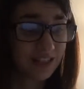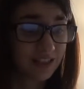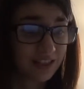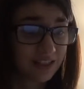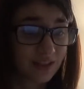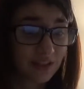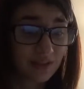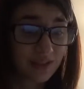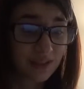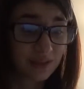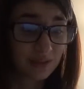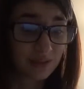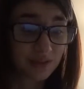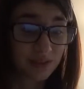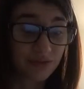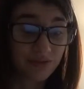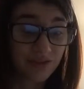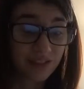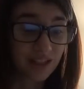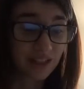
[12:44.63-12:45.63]
so this
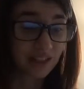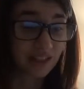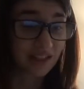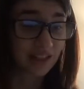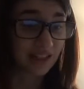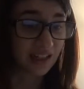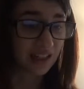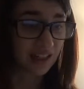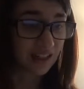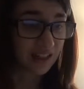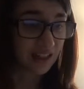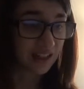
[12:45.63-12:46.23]
was really